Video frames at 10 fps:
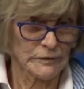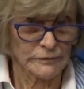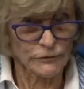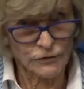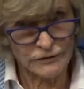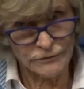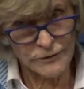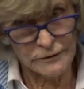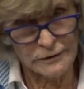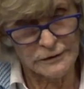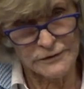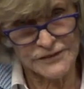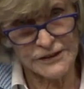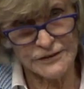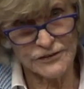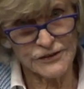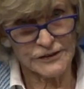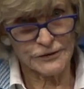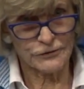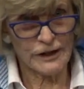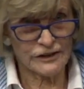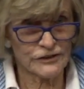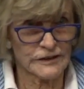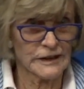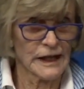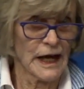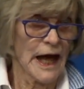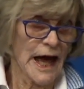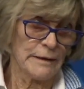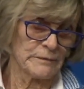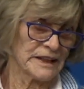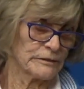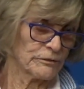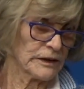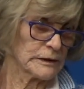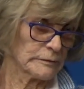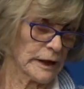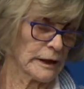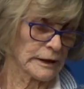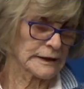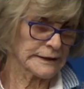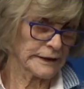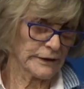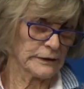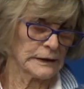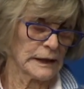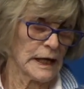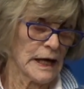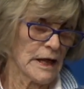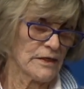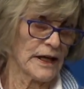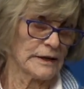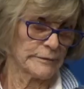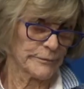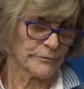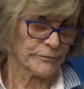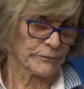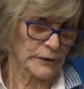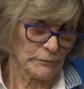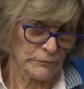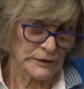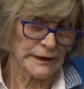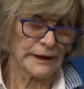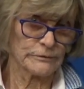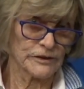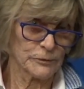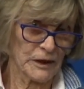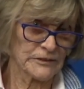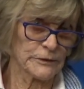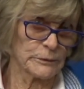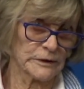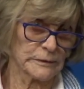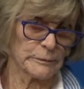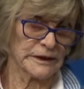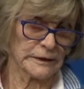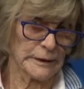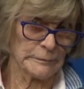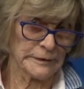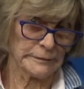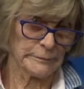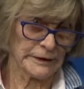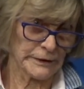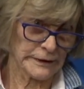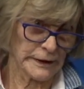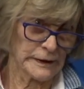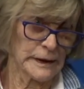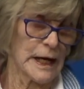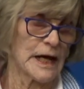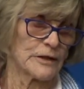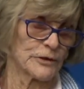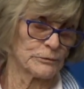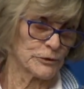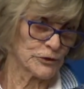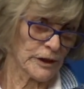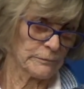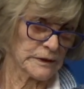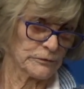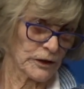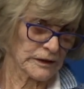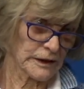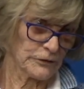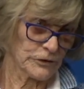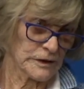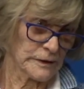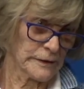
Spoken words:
sort of steered us in a direction and made it very clear that we had a responsibility being in America to do something for our country.